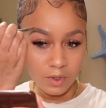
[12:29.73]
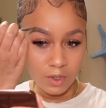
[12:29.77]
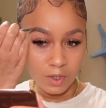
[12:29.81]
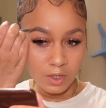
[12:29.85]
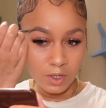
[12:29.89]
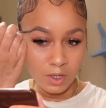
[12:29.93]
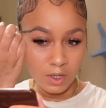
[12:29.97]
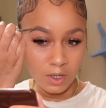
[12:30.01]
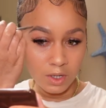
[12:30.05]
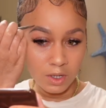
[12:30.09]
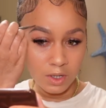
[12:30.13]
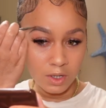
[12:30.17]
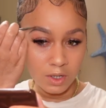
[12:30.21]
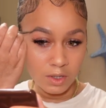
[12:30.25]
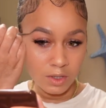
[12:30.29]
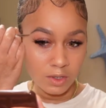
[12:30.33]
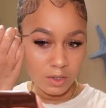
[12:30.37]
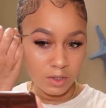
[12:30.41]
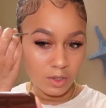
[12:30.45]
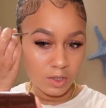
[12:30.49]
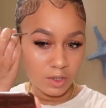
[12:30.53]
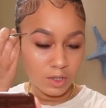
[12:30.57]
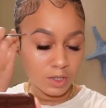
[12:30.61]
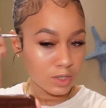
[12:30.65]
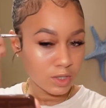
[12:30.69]

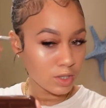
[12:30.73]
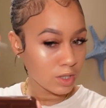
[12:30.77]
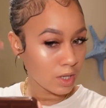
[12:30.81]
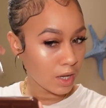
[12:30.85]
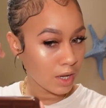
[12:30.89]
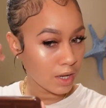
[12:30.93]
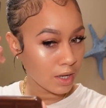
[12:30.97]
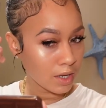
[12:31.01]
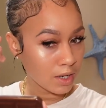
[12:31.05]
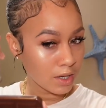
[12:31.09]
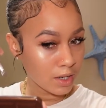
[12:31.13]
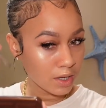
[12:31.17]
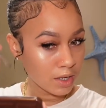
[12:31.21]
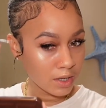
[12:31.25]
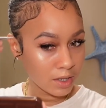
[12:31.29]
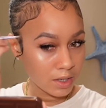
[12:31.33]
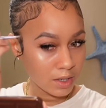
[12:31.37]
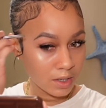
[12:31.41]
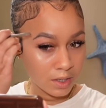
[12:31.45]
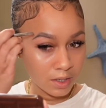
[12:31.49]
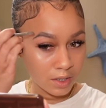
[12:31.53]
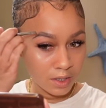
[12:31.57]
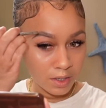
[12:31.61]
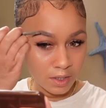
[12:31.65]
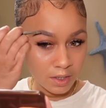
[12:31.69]
And just like,
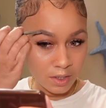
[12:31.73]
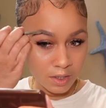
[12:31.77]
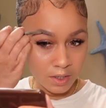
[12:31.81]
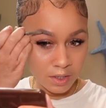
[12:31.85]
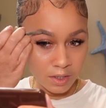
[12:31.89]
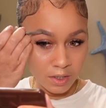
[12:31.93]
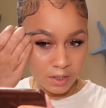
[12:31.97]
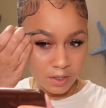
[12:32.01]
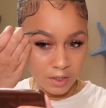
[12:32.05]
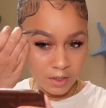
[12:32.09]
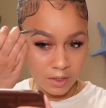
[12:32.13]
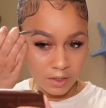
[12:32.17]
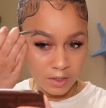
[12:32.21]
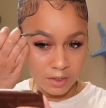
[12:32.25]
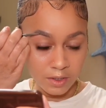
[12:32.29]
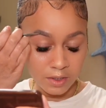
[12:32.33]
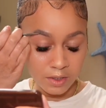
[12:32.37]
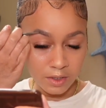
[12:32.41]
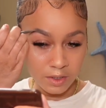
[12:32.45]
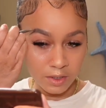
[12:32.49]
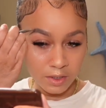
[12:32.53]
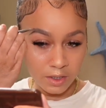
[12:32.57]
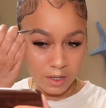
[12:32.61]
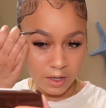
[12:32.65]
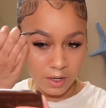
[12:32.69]

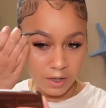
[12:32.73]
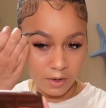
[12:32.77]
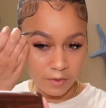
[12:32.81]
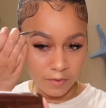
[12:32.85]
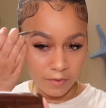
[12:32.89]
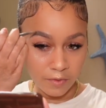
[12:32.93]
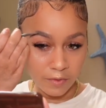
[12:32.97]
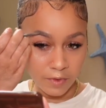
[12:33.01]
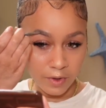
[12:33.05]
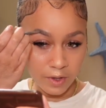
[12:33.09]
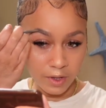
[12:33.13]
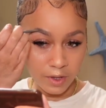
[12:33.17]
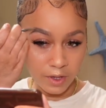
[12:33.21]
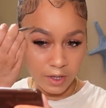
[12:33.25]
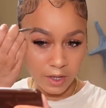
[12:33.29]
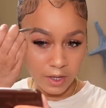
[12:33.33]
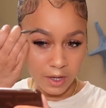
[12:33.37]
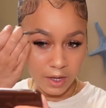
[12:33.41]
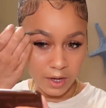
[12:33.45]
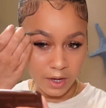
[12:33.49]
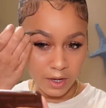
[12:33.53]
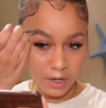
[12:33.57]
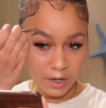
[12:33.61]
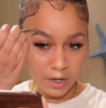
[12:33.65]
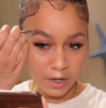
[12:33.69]
just kind of fill
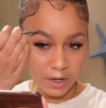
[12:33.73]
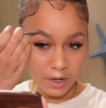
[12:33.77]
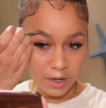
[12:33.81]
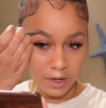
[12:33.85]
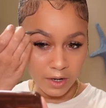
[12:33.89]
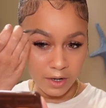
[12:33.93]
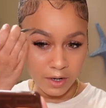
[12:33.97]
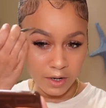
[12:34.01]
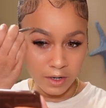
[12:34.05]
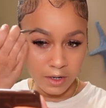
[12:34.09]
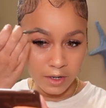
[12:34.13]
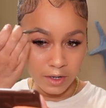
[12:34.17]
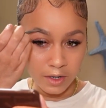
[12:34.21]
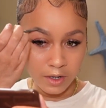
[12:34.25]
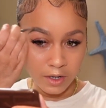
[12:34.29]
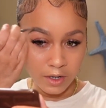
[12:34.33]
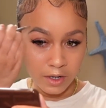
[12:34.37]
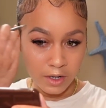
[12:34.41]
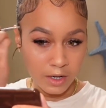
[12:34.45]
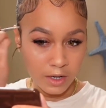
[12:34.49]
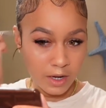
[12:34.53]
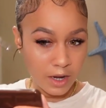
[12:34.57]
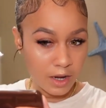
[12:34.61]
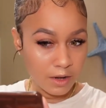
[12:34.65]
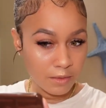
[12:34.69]
in,
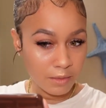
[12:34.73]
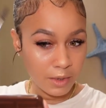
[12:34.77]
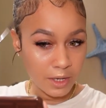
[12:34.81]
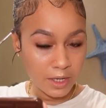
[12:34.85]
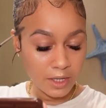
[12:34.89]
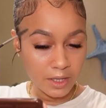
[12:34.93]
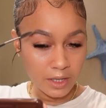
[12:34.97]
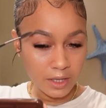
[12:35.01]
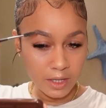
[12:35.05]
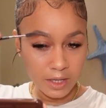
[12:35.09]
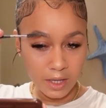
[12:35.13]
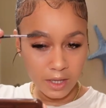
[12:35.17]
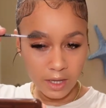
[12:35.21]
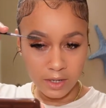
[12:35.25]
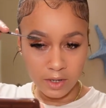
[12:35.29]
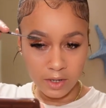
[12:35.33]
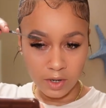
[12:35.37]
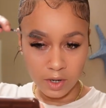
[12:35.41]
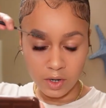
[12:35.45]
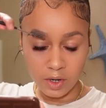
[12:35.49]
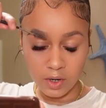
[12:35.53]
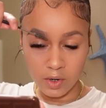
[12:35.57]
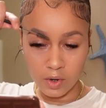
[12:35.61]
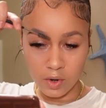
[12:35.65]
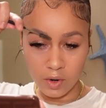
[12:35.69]
kind of make it look like
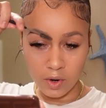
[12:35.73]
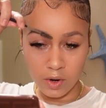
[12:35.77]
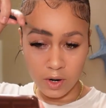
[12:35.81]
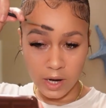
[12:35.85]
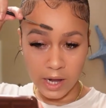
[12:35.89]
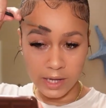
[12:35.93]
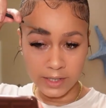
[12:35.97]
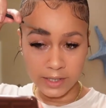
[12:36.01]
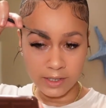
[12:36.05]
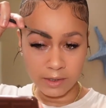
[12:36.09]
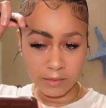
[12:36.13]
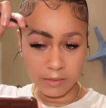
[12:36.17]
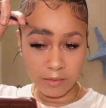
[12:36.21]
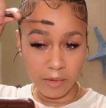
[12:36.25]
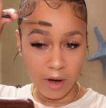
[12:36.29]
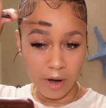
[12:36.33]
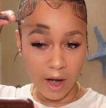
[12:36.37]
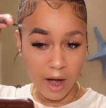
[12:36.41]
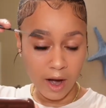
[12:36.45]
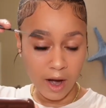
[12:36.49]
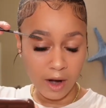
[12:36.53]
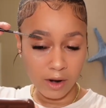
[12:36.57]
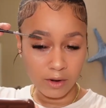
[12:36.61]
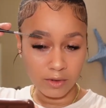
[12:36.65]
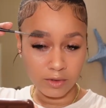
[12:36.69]
a girl got some
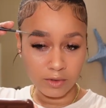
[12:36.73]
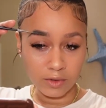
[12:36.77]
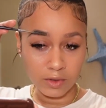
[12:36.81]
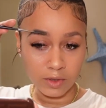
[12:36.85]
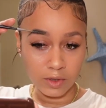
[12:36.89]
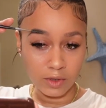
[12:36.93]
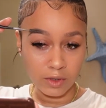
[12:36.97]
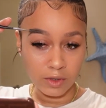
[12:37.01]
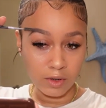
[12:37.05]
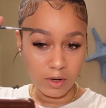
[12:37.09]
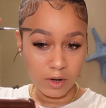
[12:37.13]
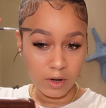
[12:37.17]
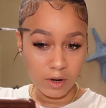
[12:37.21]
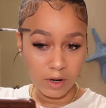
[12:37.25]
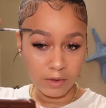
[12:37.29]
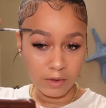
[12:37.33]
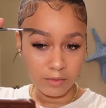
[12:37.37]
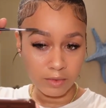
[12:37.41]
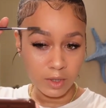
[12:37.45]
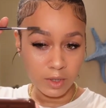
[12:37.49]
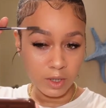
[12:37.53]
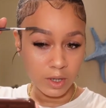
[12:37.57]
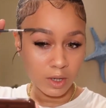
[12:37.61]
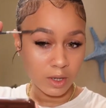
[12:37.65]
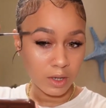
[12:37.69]
brows, you know what I'm
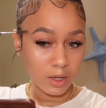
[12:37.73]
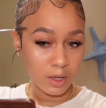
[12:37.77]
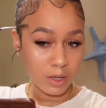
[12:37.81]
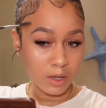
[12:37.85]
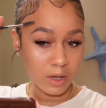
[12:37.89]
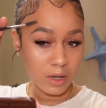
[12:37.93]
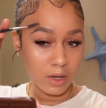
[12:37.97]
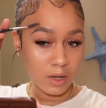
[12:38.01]
saying?